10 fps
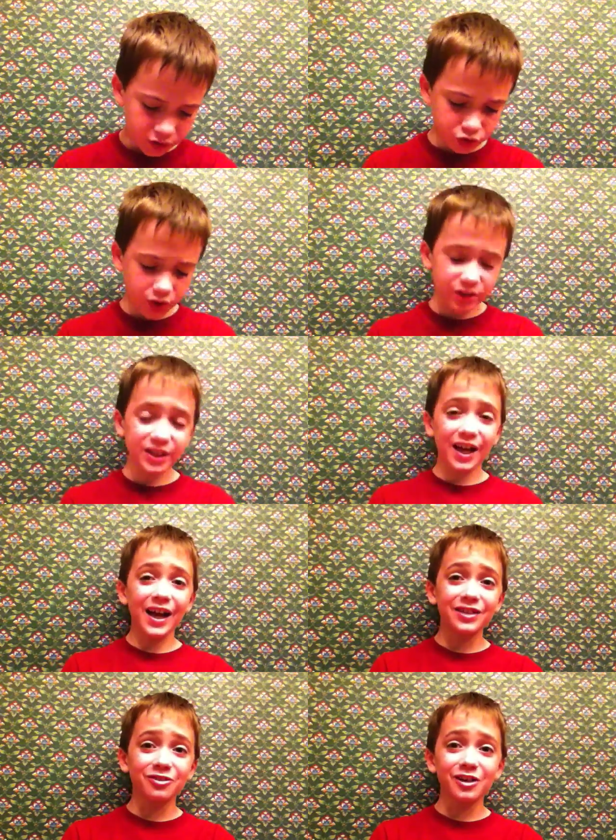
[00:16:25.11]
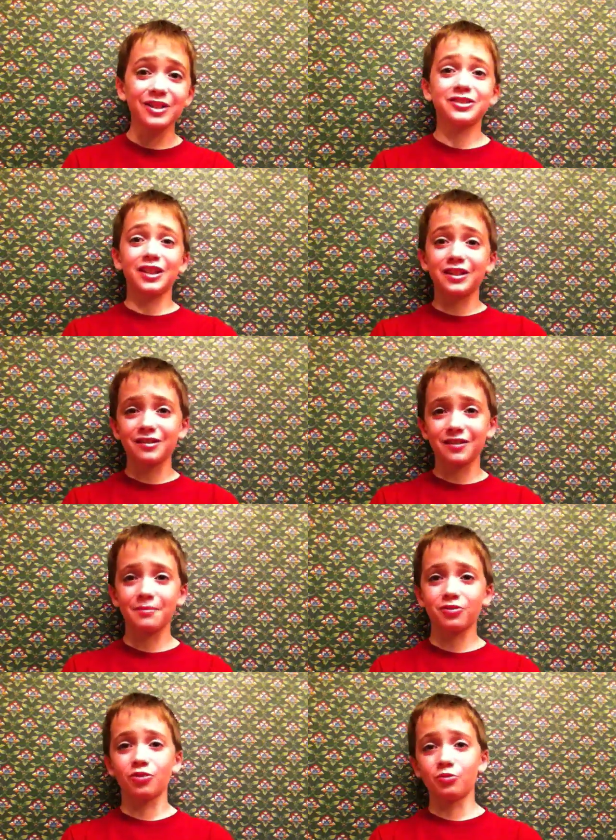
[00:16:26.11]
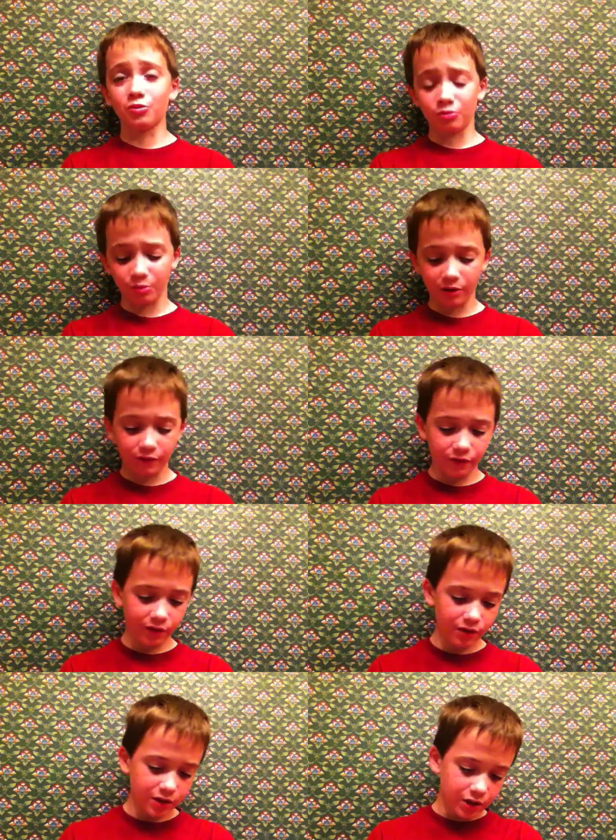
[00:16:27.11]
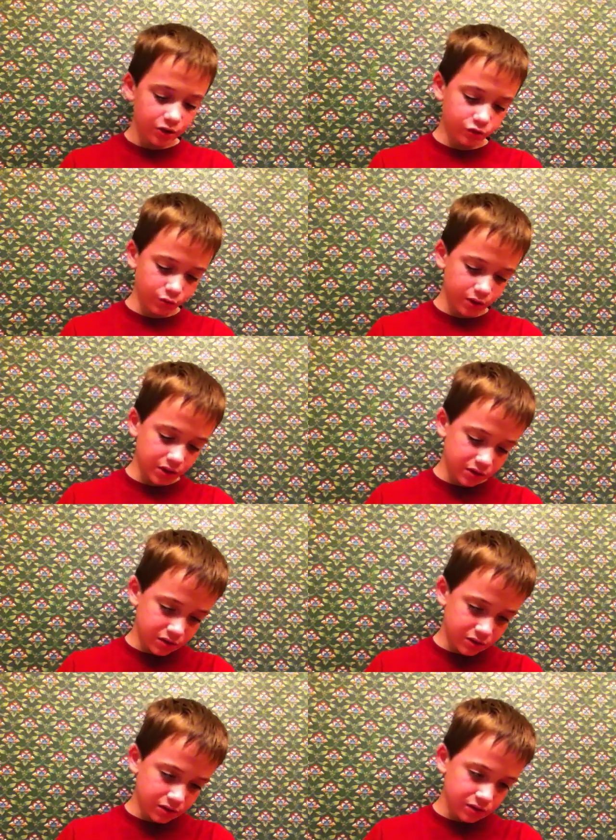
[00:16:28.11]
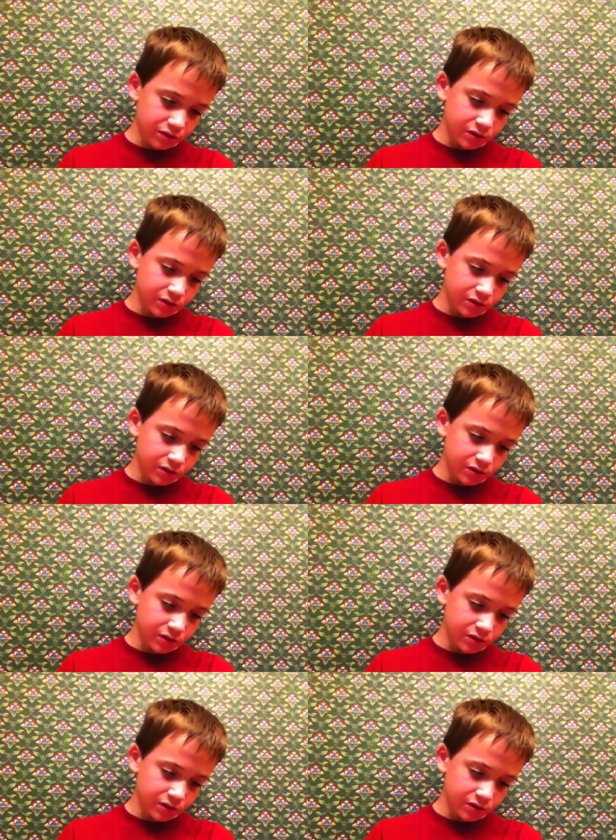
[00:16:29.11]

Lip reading: Treats, I actually gotta say this episode was really fun. Treats.